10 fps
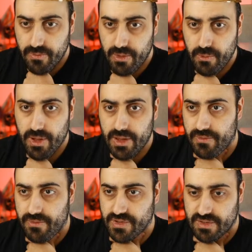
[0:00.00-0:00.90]
very well.
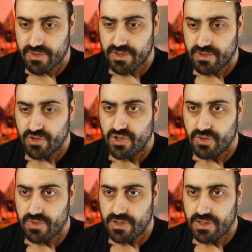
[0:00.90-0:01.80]
For example, I'm going to
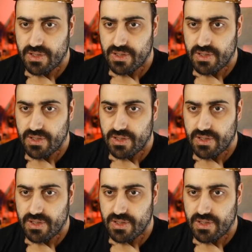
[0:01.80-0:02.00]
show it